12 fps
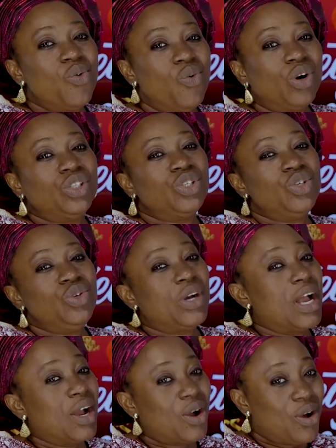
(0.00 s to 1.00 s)
what you
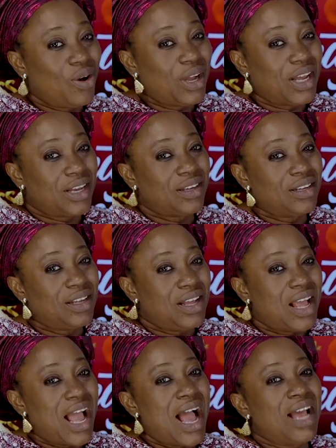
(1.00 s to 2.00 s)
can conquer.
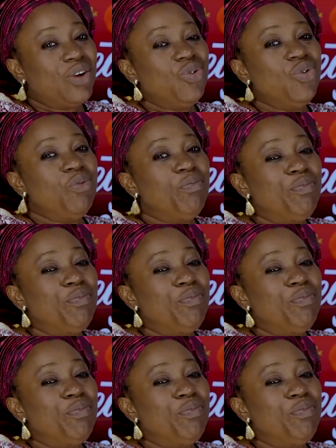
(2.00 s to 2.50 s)
And who